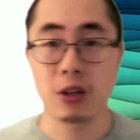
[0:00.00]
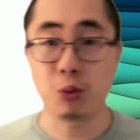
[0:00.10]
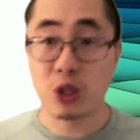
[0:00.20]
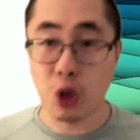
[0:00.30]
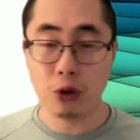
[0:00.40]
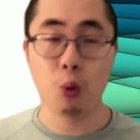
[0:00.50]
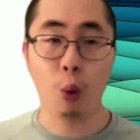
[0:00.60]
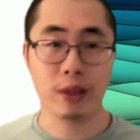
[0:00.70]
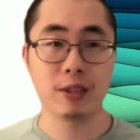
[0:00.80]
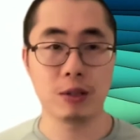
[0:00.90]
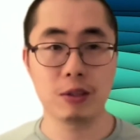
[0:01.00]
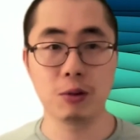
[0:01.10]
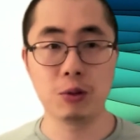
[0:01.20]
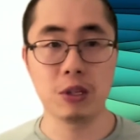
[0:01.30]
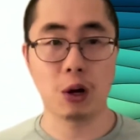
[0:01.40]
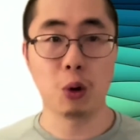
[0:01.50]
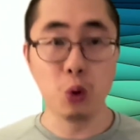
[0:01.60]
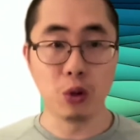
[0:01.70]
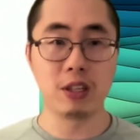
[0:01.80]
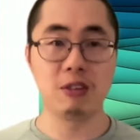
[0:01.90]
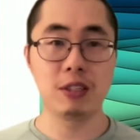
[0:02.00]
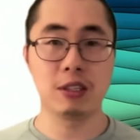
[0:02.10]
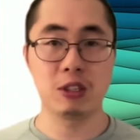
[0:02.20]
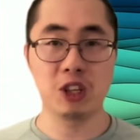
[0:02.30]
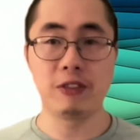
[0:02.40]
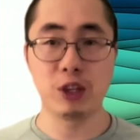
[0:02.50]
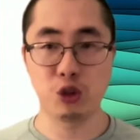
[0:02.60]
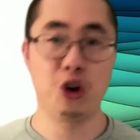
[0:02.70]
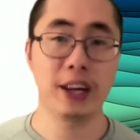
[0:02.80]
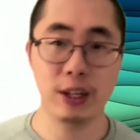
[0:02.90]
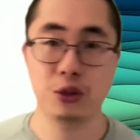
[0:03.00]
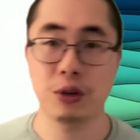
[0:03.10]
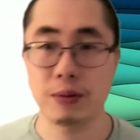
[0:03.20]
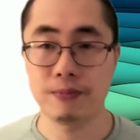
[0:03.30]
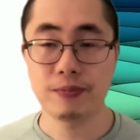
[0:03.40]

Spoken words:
We don't know what who the TV is talking to.